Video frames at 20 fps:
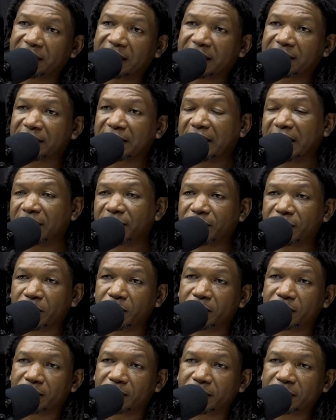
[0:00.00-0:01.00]
That's life
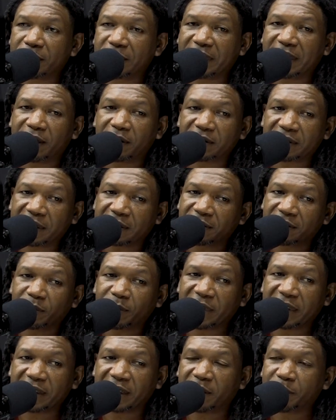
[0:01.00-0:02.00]
too. Then
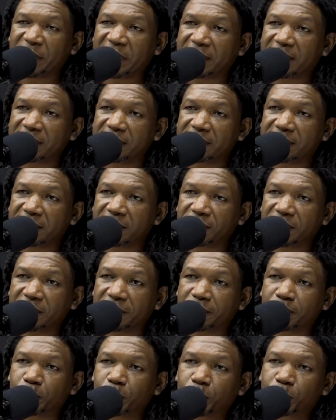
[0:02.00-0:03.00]
somebody got to make a decision.